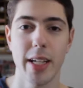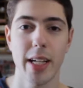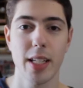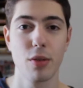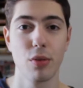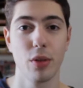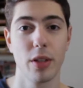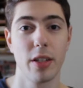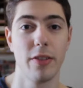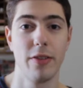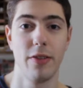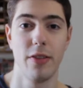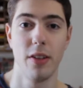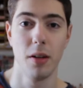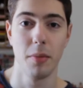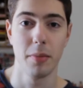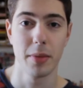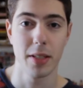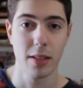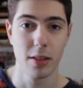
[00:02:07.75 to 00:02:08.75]
that's where the
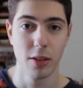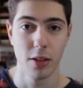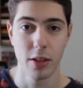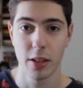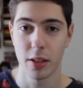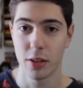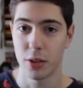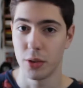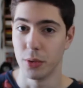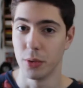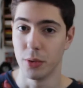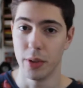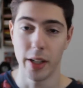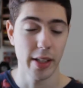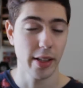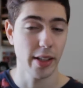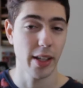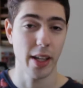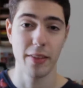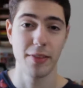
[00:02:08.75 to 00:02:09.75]
film is going to,
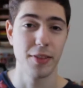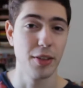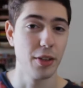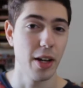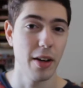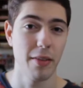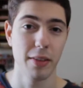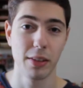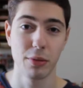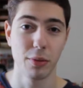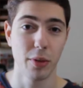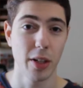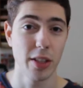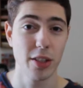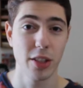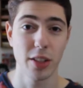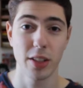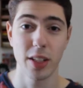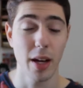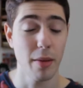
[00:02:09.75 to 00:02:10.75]
and if you haven't
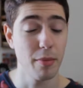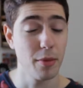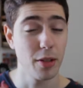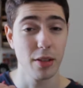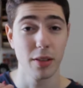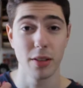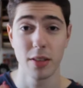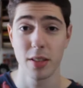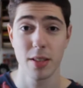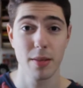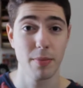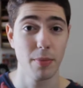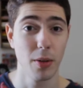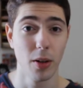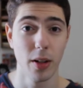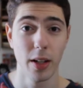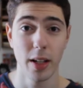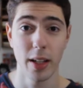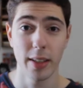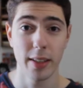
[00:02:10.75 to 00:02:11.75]
watched it, I'm not gonna
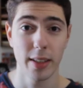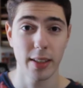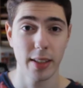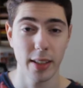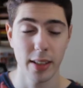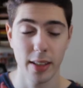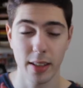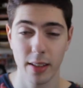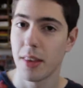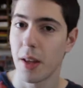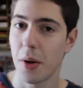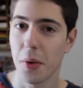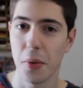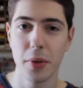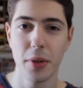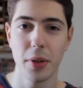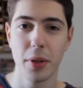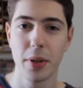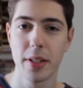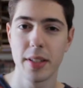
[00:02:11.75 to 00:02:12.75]
spoil anything.
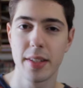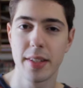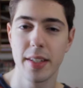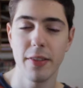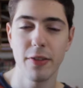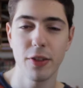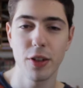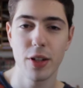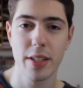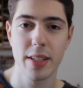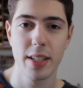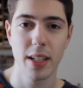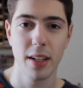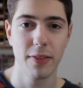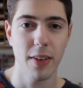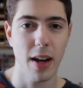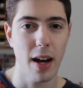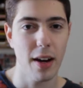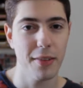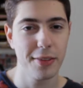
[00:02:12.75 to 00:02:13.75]
Now you can see for
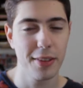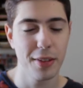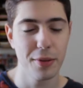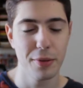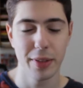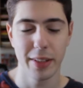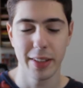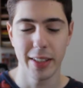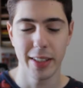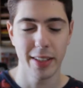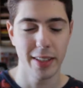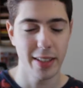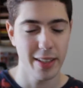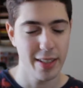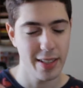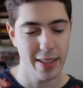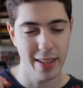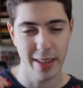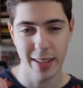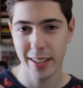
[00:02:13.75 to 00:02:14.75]
yourself after we did
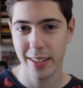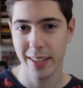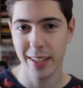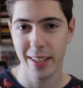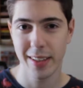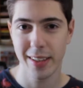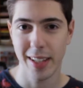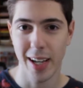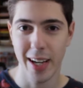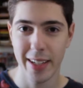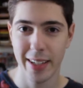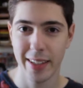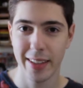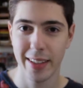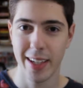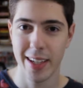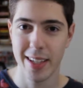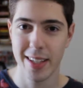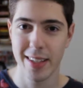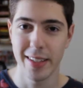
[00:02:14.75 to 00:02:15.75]
this little tiny
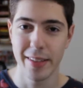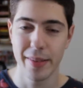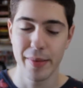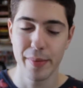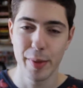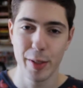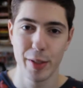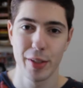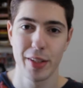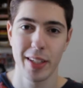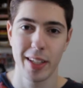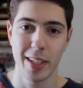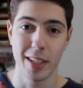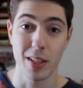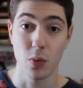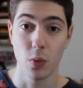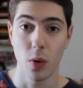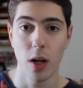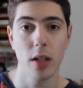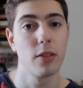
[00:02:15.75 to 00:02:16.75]
test that music
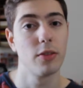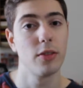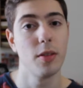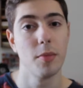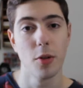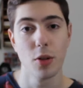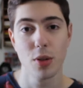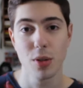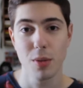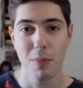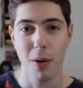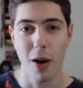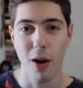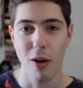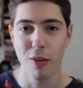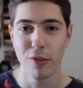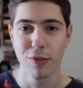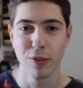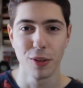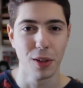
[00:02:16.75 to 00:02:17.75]
is one of the most
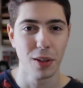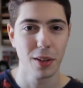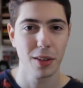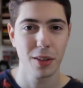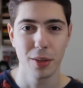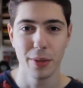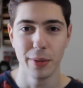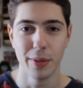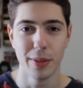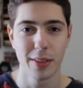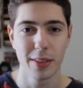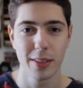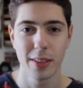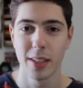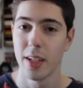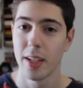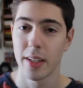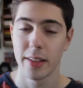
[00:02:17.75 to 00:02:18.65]
powerful tools